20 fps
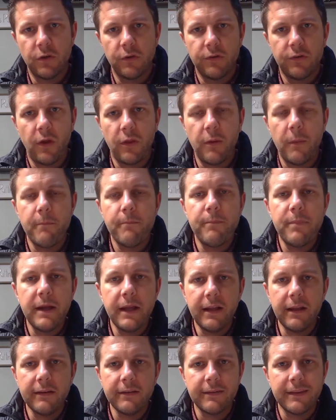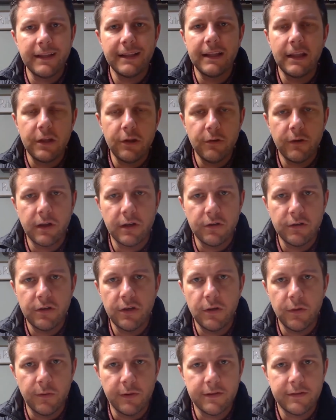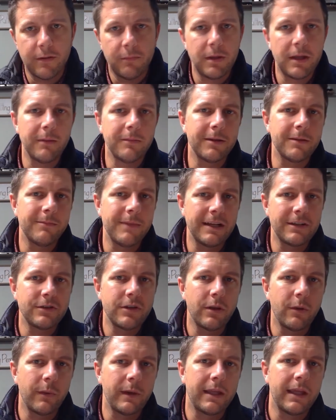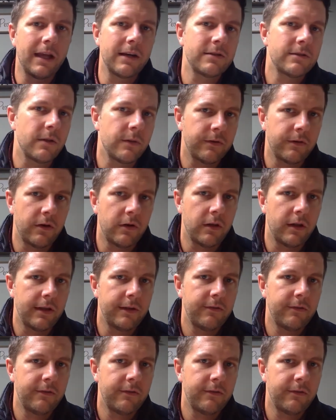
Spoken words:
So the biggest thing that you can do is to be able to make sure that we catch those early.